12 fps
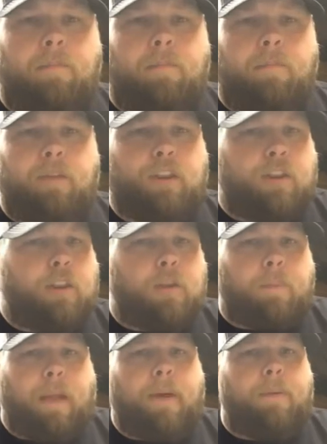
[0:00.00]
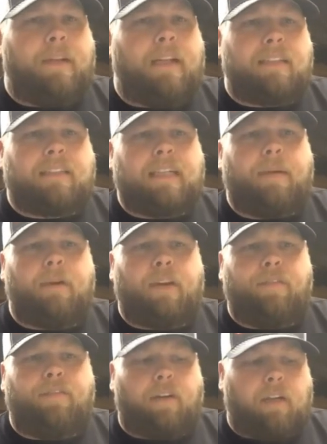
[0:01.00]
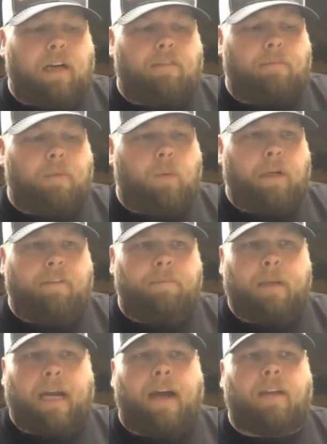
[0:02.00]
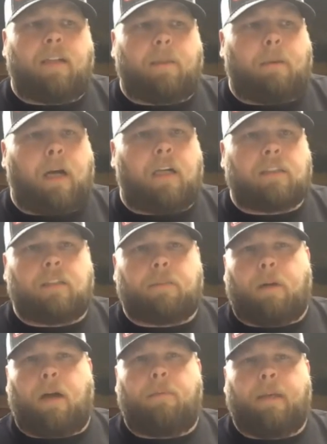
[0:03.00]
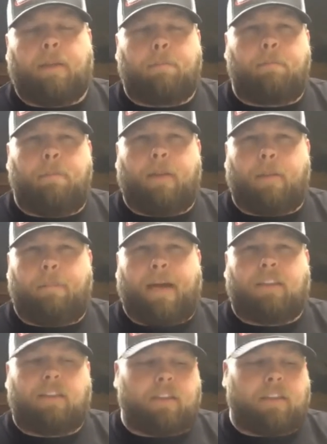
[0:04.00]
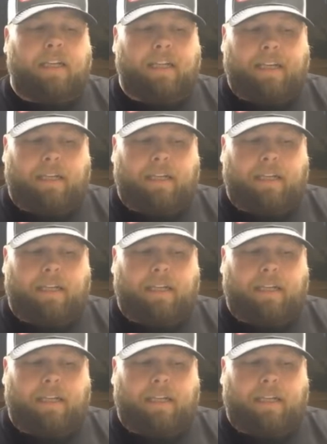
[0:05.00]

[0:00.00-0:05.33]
Just play with it and see what you feel comfortable with. But out of the box is probably the best you're going to get on